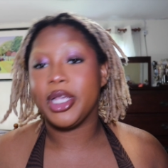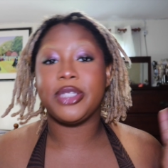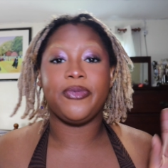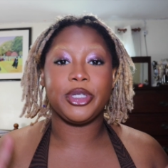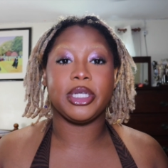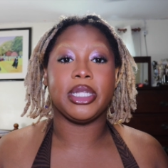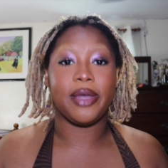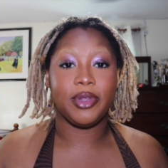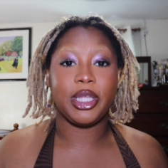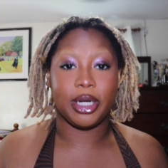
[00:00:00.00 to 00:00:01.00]
it's officially
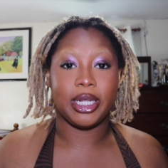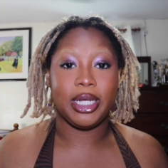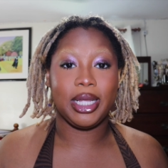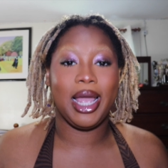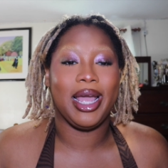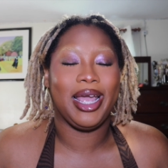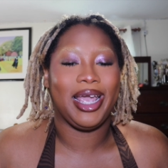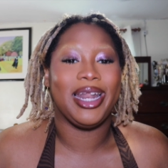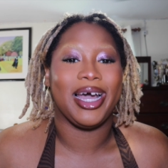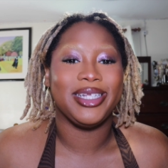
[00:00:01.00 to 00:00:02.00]
11:30
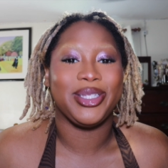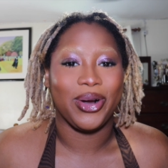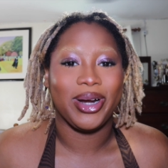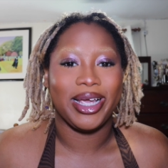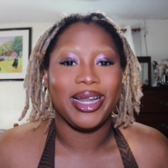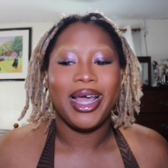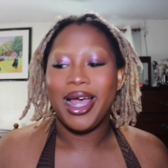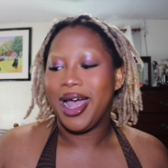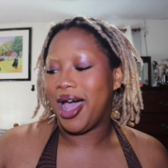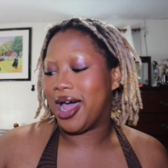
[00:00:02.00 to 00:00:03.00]
and I started
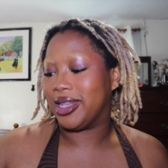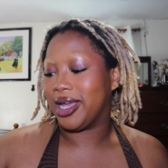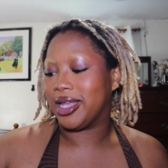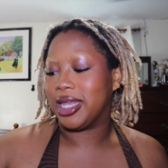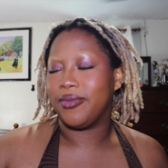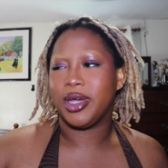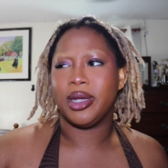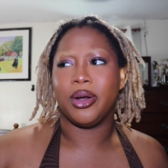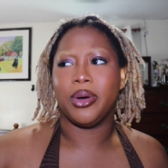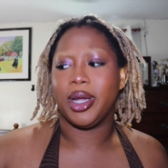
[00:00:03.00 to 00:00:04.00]
at like
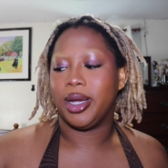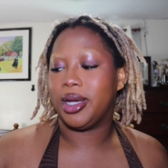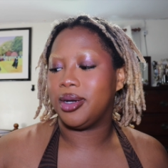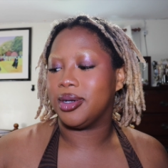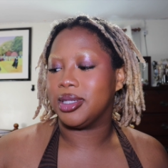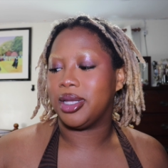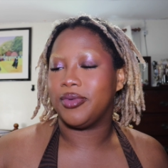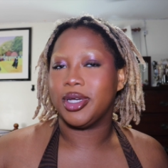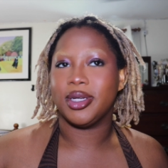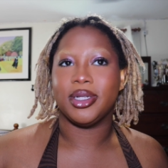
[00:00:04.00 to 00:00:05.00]
11:08 or
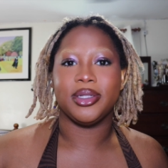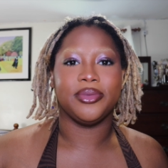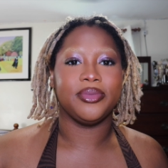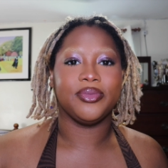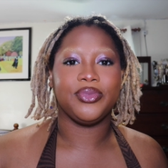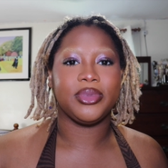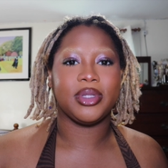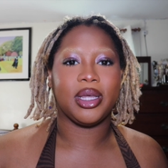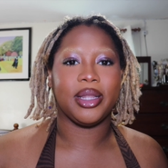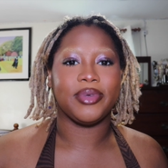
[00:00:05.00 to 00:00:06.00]

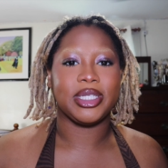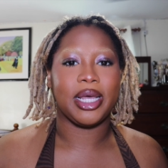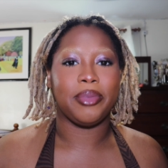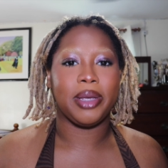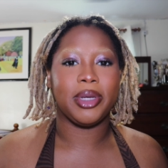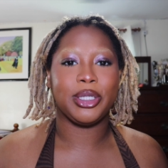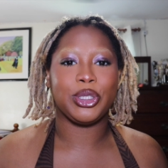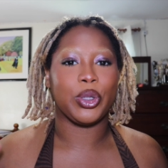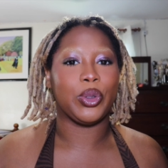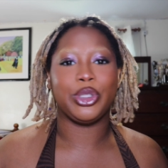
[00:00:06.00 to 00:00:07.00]
11:10 maybe,
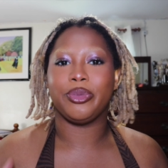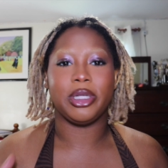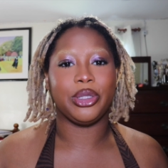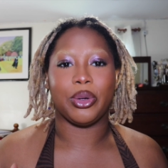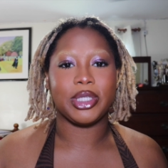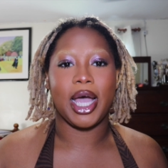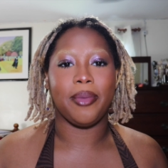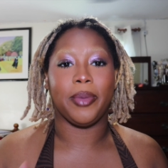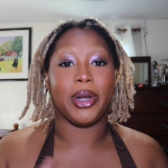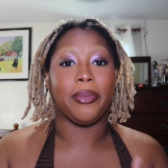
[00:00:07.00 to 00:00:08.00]
so it took me no
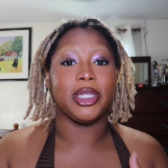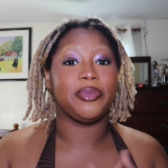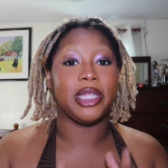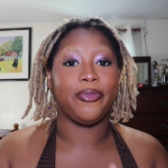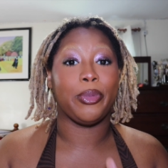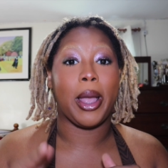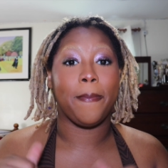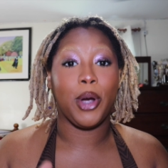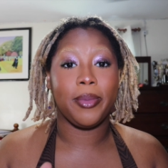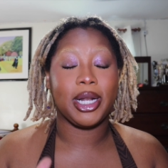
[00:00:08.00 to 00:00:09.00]
time, but I'm about to be late for my
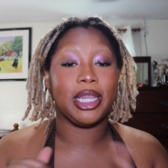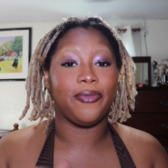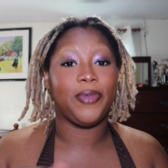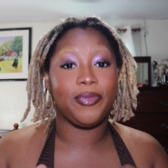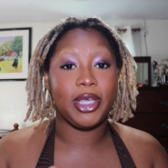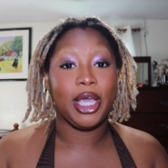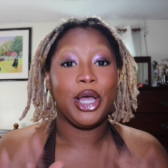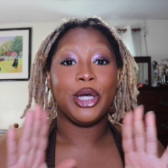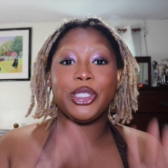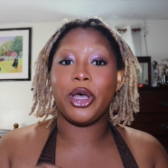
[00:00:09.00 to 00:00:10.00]
appointment at 11:50,
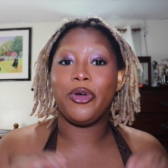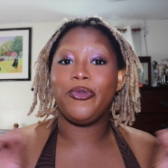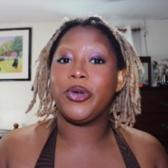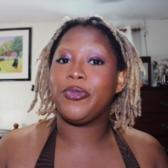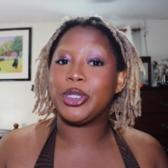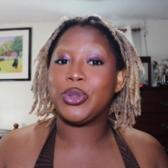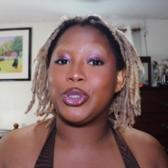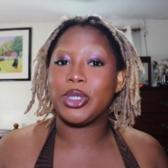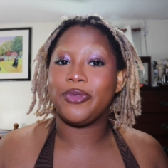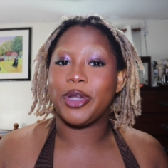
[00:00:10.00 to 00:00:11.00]
so feel free to
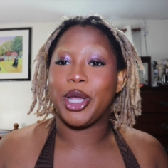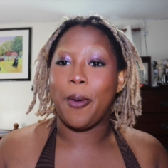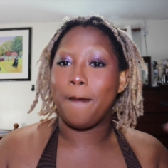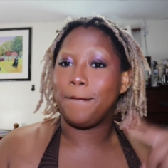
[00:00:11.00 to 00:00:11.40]
enjoy the video.